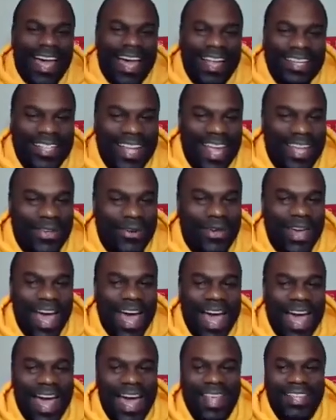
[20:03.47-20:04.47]
Thank you
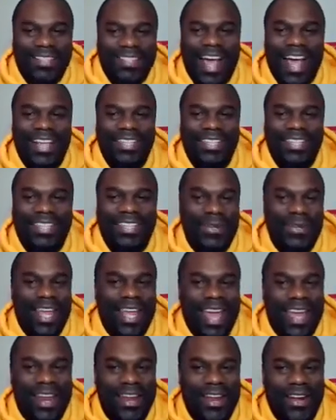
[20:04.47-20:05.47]
guys. I'll see you
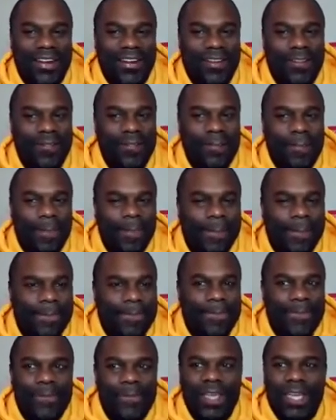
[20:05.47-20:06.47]
later.
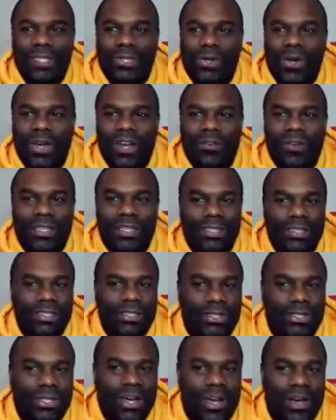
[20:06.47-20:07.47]
Enjoy the rest of the
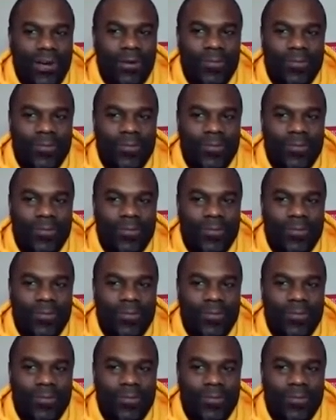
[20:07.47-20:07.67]
show.